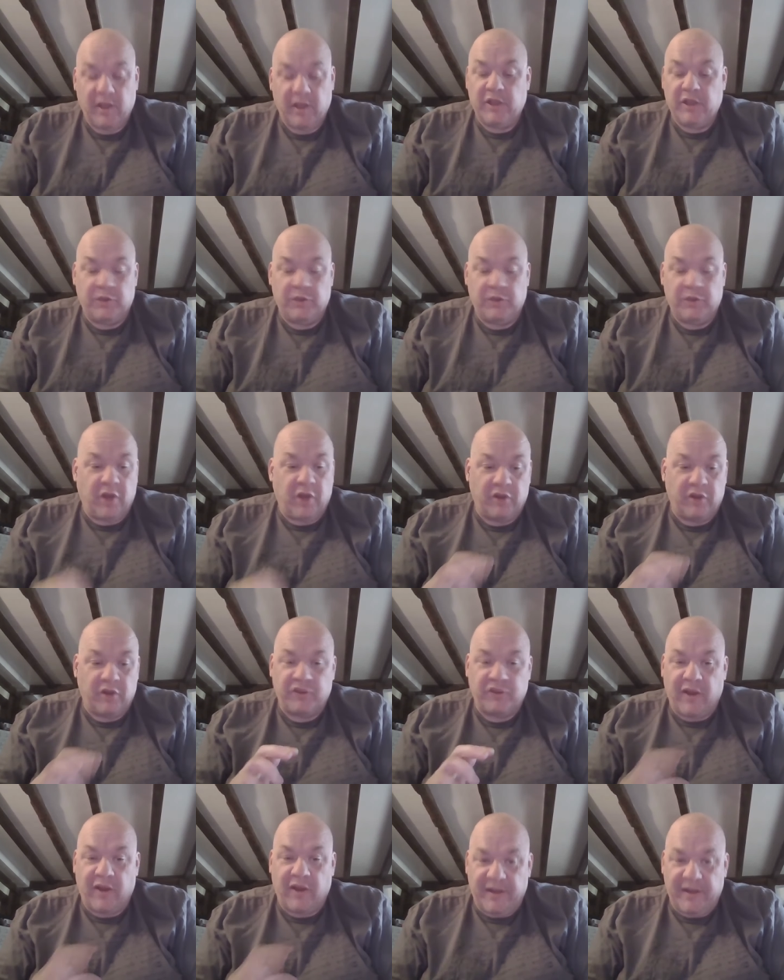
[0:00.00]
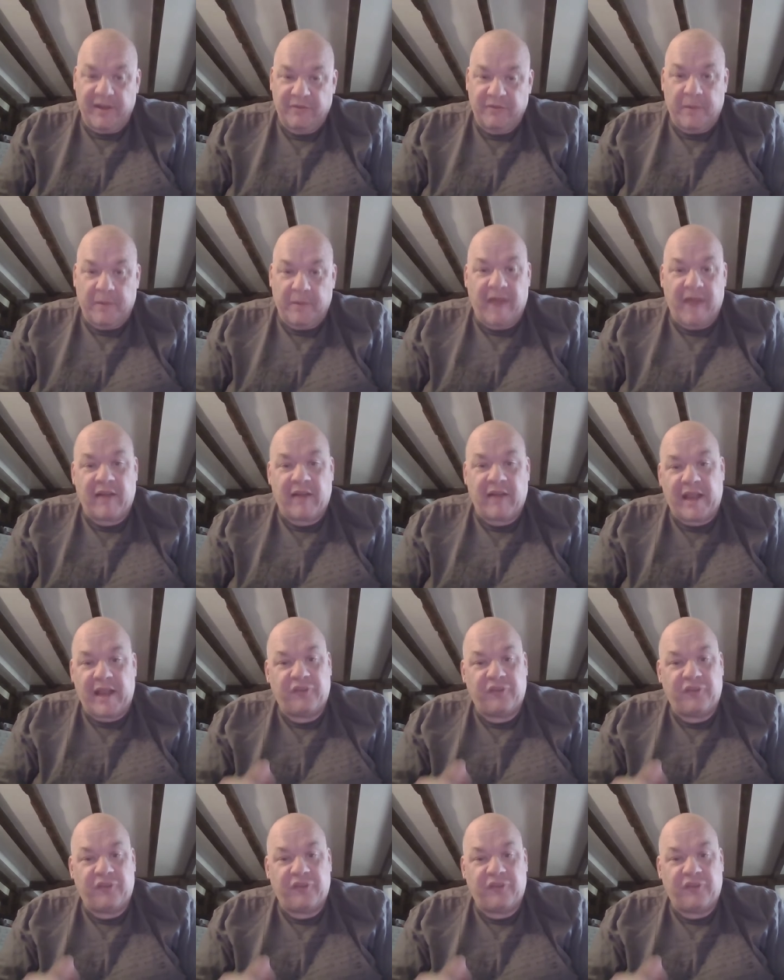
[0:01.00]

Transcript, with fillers: You can't dial in for parallax.